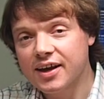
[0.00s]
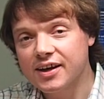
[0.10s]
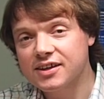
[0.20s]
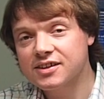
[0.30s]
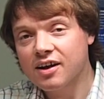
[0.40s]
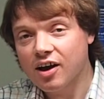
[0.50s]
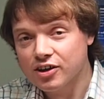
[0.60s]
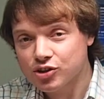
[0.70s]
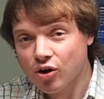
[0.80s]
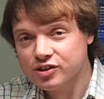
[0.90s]
is a
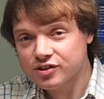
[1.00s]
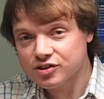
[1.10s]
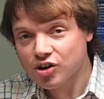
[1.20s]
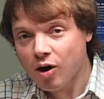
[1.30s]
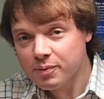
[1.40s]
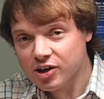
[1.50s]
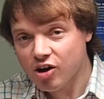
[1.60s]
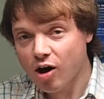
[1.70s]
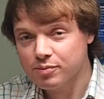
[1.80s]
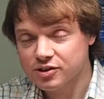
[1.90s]
dot at the top and a
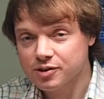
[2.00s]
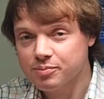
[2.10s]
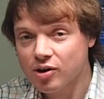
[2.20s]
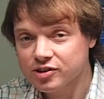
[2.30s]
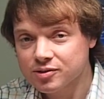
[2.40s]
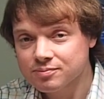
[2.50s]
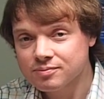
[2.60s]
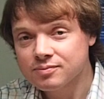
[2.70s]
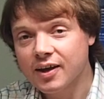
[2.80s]
comma at the bottom,